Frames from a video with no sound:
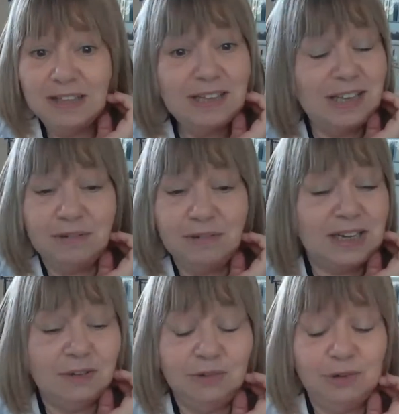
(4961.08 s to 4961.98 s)
It was
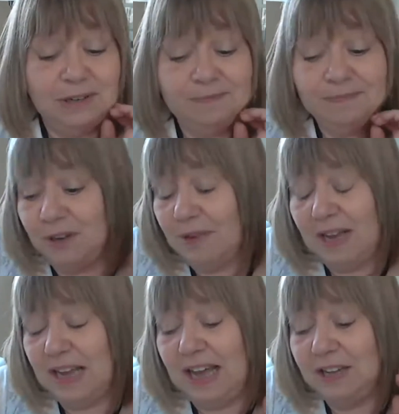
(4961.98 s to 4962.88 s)
Andrea. So
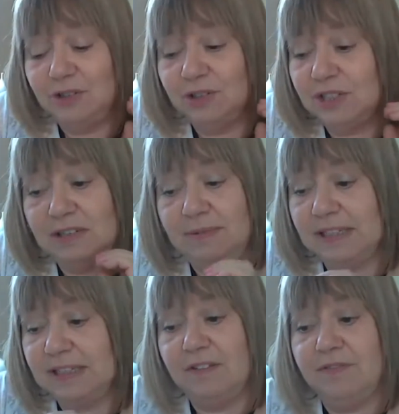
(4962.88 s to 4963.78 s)
I just see
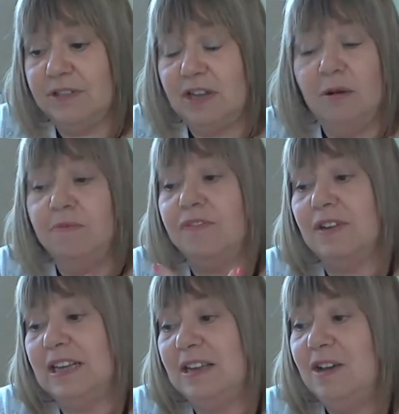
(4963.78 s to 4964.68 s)
myself as
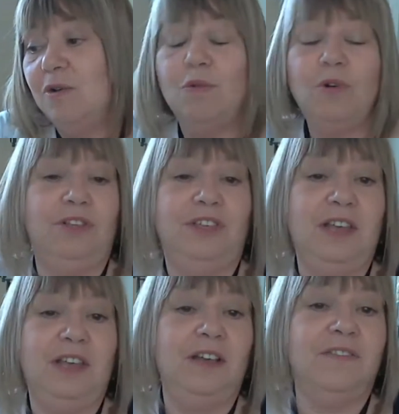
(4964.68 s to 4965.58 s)
hopefully
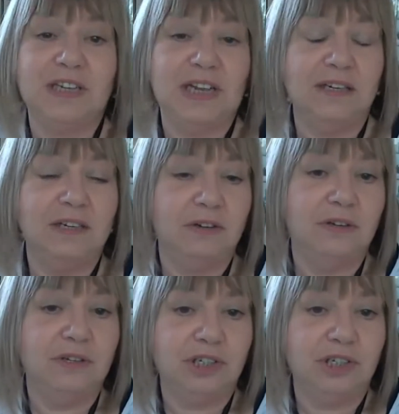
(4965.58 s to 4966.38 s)
worthy of standing on her